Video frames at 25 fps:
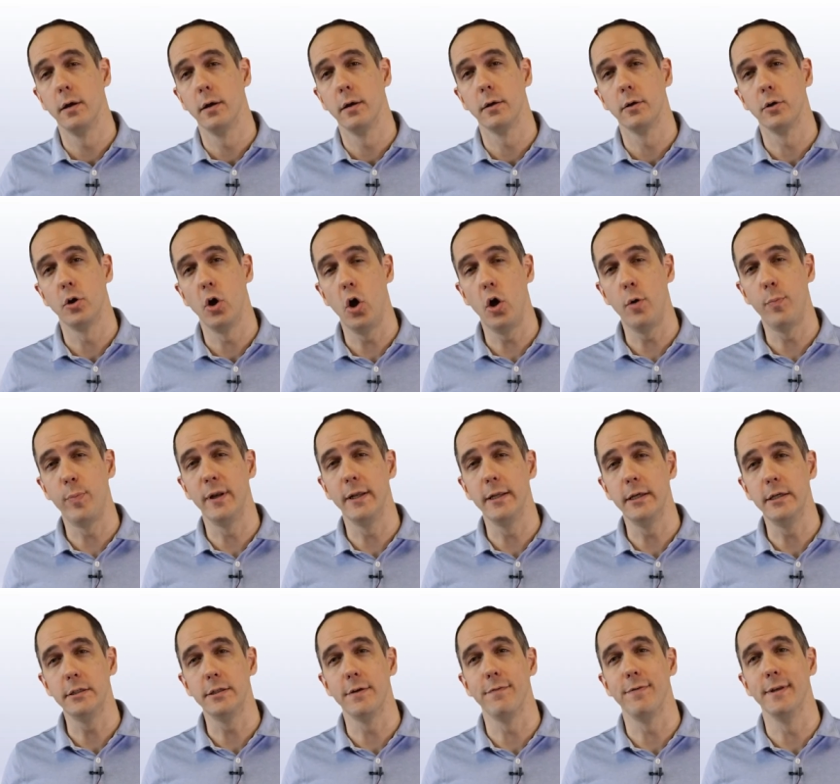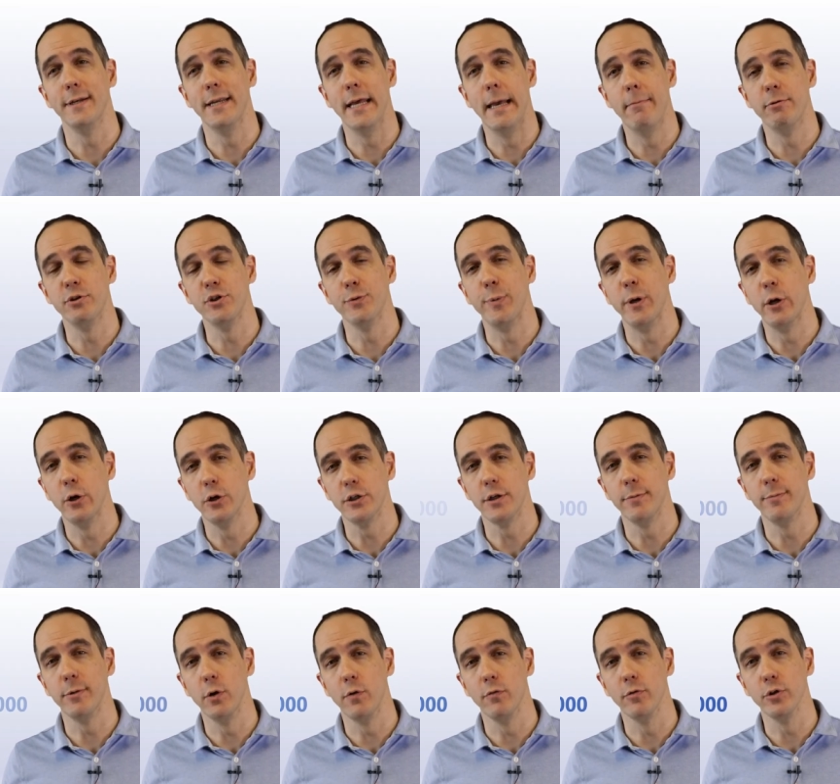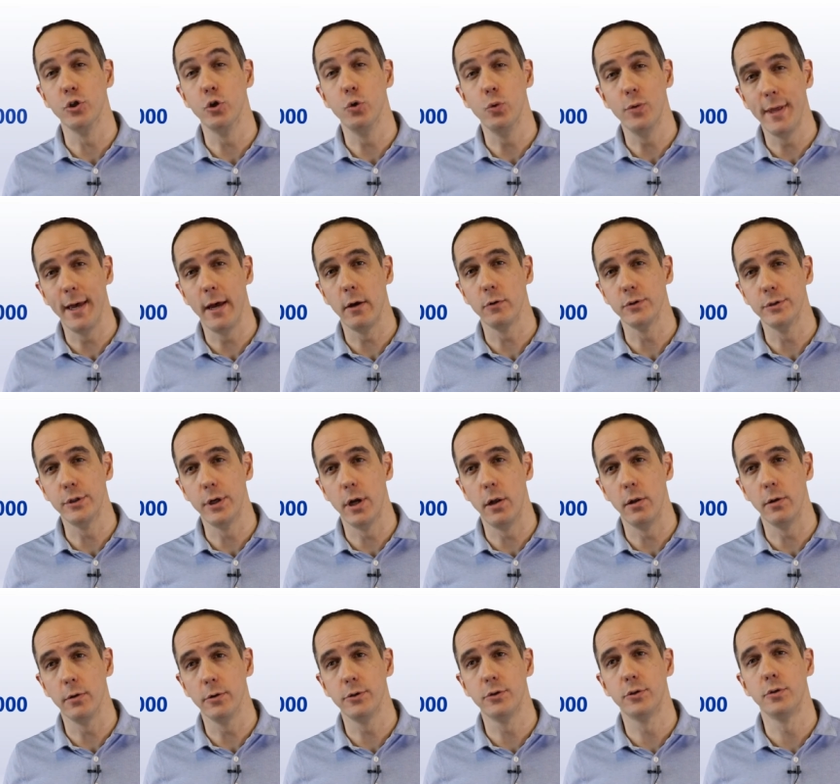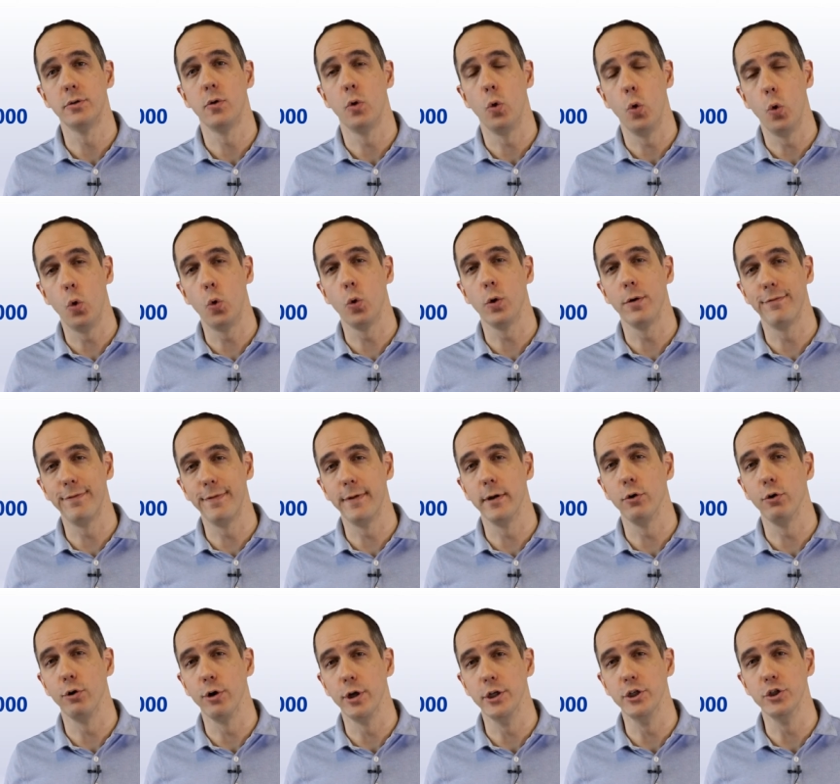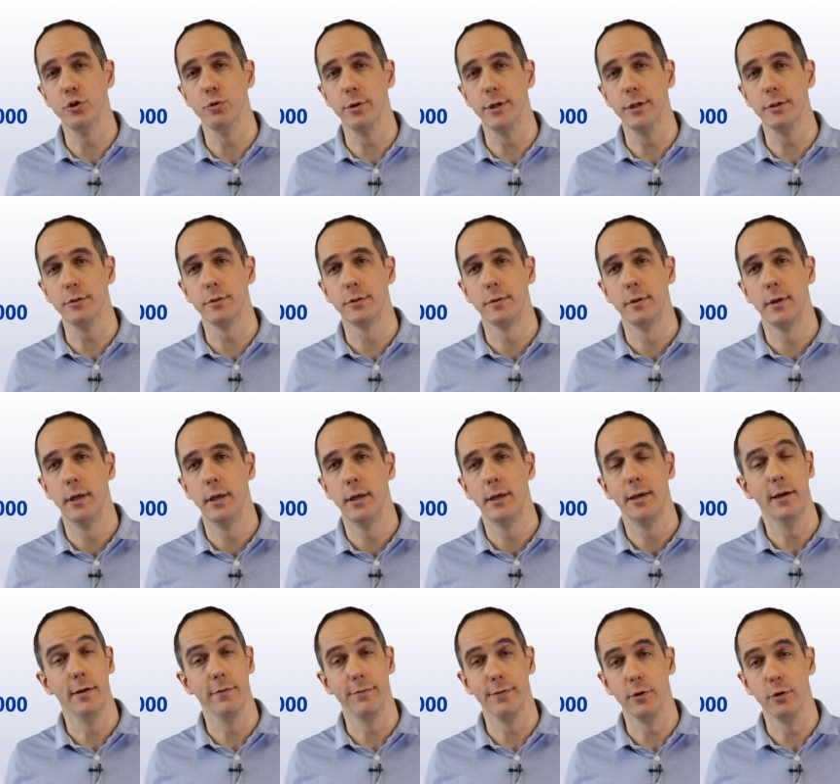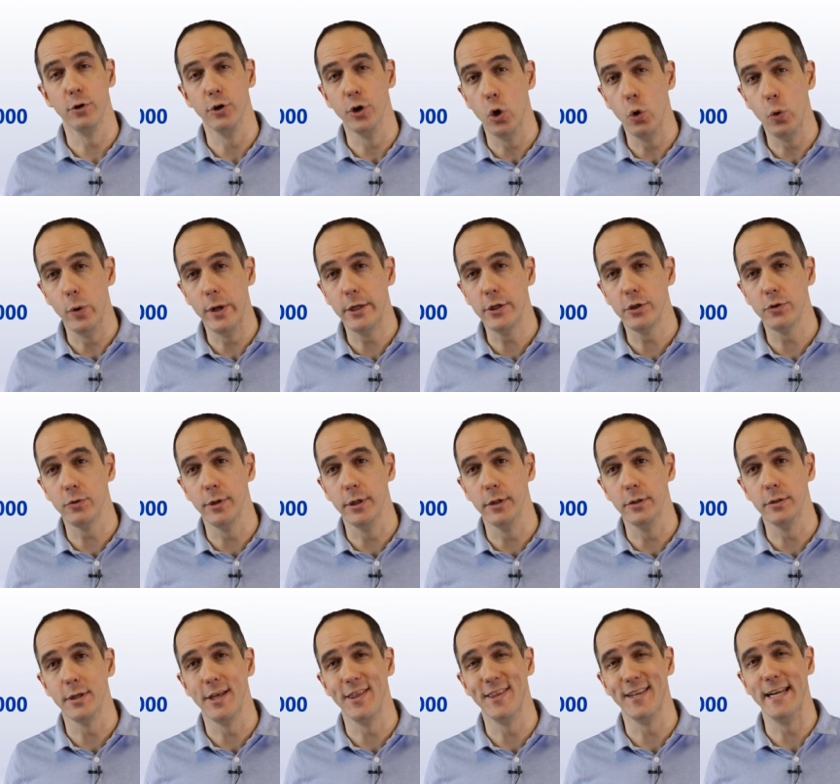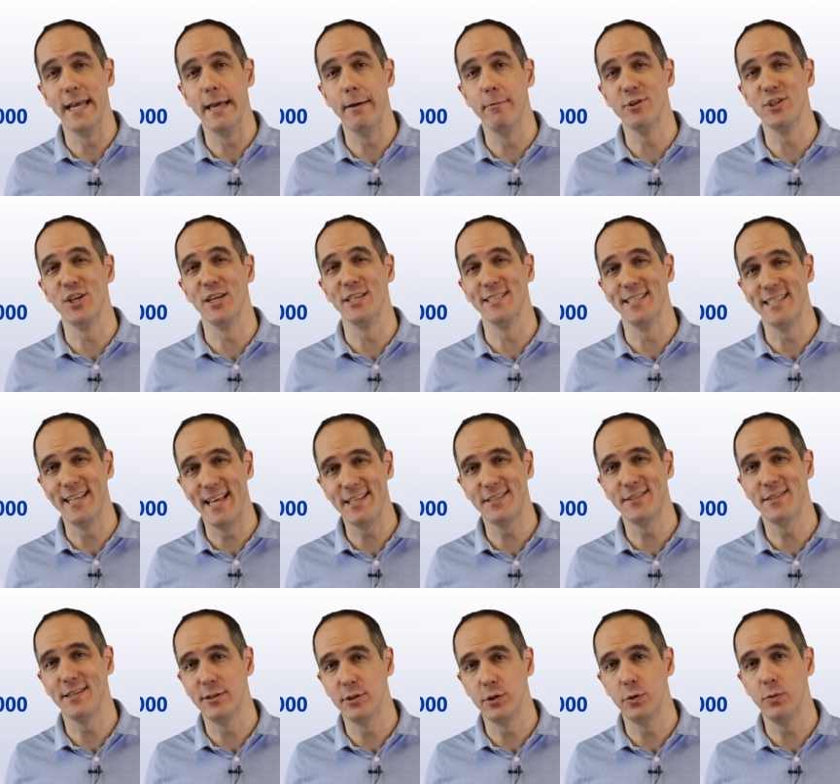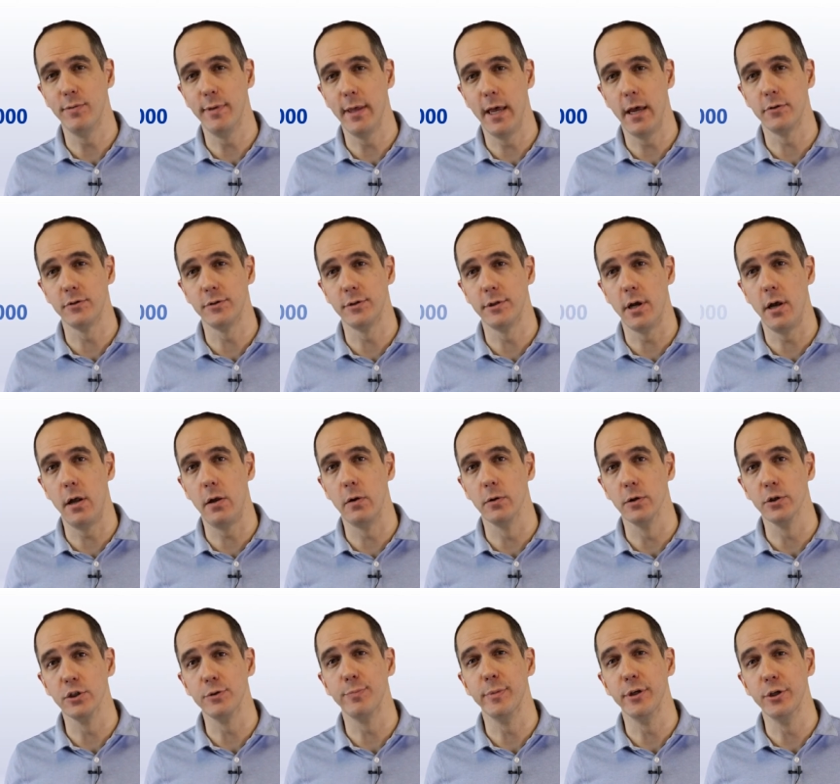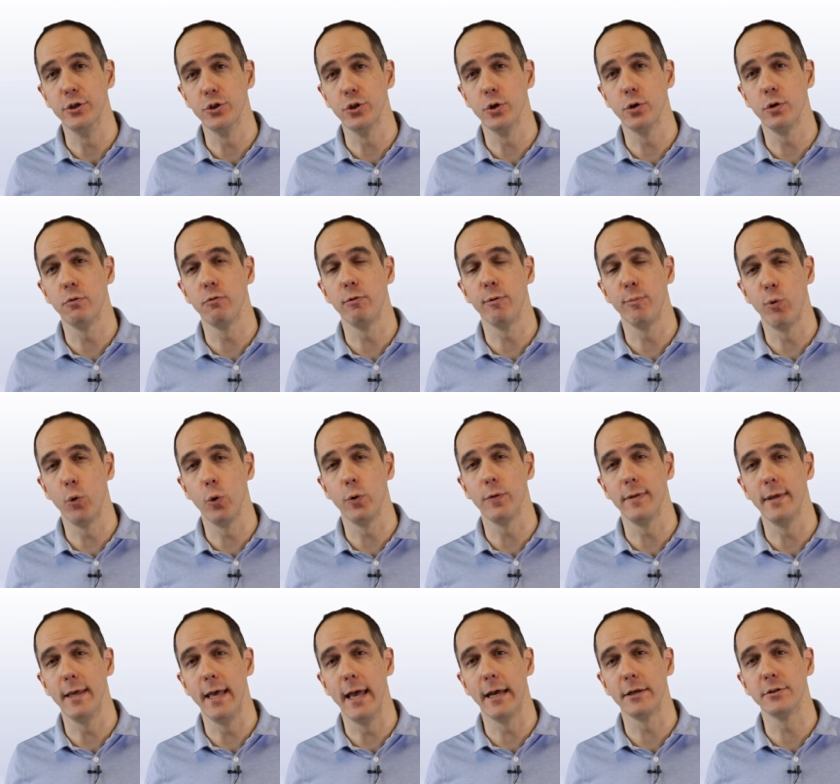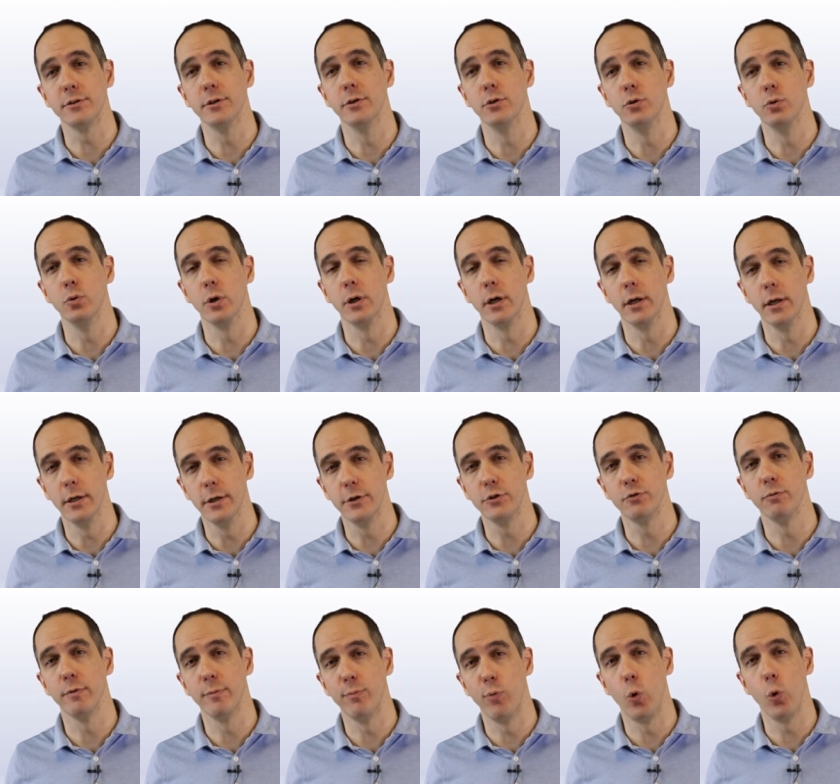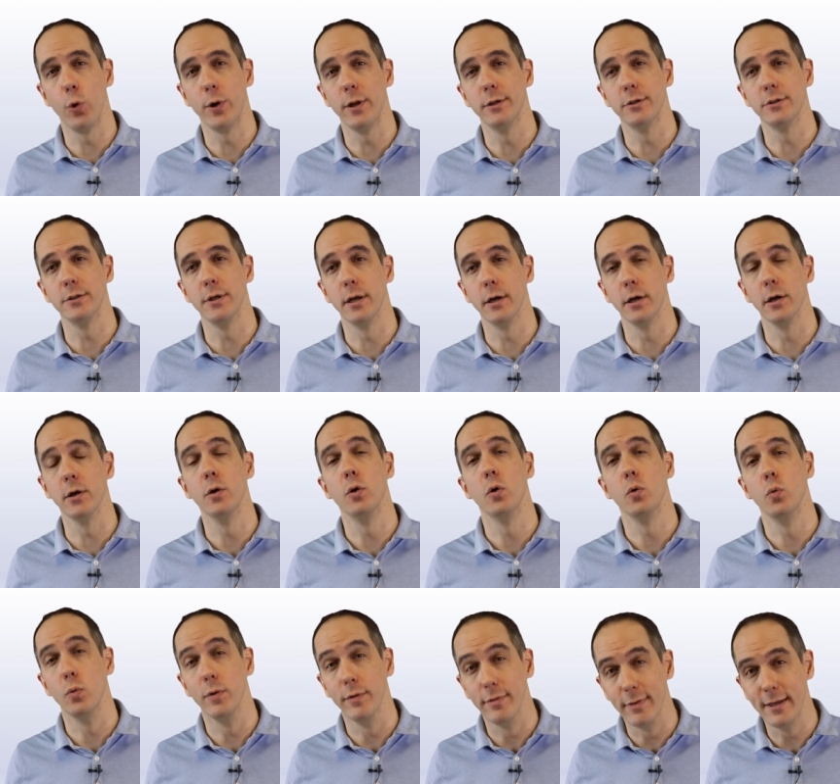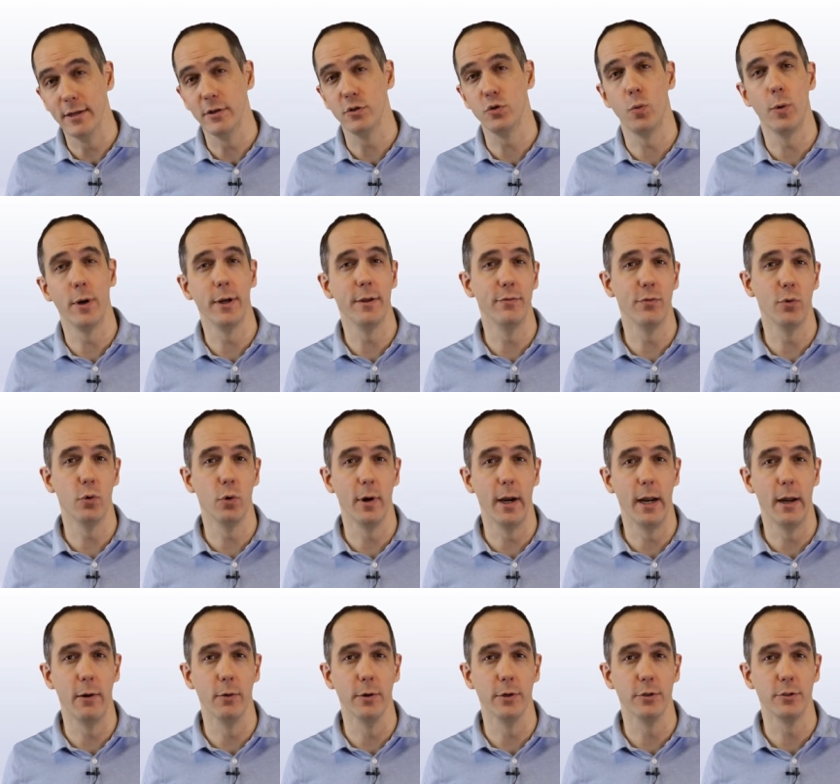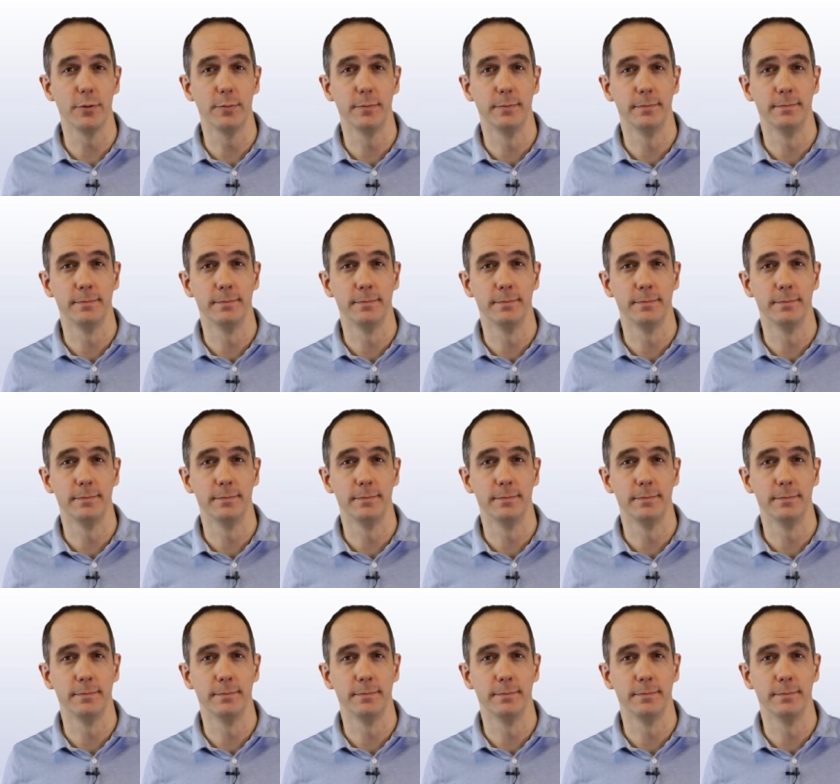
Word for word: Call police if the damage appears to be over $2,000 or if there are injuries. If there are no injuries and the damage is less than $2,000, be sure to report the accident to a collision reporting center within 24 hours.